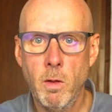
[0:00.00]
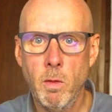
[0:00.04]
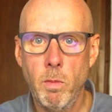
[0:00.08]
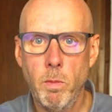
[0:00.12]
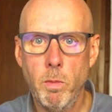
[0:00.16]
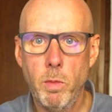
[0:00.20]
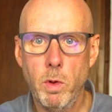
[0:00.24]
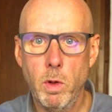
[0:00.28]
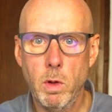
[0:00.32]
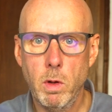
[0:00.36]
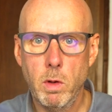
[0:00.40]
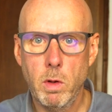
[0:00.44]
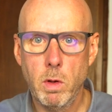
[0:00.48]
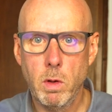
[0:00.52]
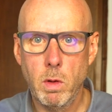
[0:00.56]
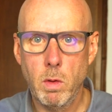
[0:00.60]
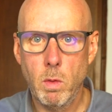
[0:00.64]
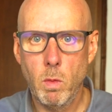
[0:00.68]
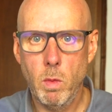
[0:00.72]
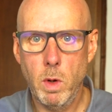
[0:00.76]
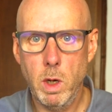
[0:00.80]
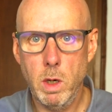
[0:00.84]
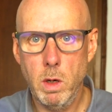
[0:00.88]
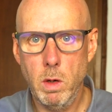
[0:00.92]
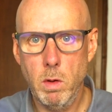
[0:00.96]
But
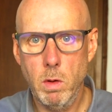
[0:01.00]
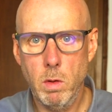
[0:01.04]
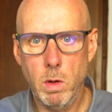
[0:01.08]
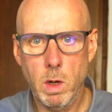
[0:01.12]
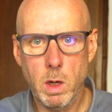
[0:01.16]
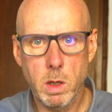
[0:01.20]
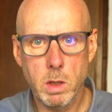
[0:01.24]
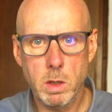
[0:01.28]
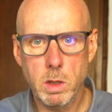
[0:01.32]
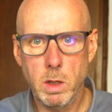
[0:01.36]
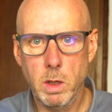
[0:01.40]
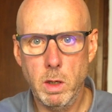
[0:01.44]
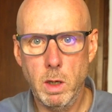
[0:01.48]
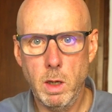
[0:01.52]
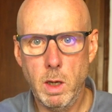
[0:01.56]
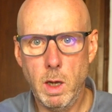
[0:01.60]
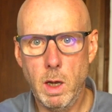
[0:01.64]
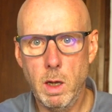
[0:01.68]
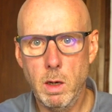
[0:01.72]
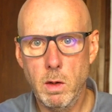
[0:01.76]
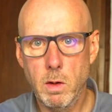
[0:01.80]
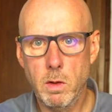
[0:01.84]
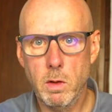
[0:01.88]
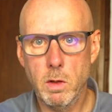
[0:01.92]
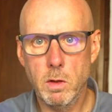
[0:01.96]
when you actually get
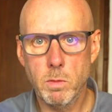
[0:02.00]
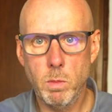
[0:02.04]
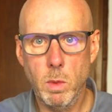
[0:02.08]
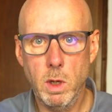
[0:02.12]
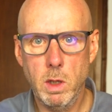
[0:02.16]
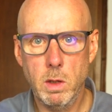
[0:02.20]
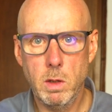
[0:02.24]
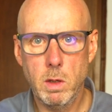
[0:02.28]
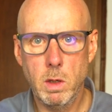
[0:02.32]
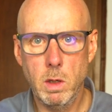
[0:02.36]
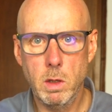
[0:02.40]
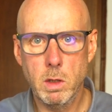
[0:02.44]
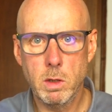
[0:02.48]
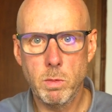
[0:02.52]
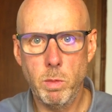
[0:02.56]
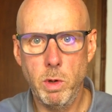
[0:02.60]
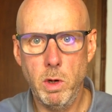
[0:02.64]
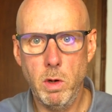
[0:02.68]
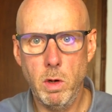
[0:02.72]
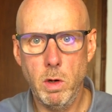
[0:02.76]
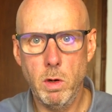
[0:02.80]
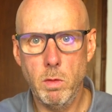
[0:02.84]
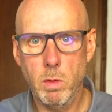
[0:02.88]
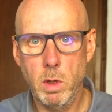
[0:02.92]
into this maintenance period,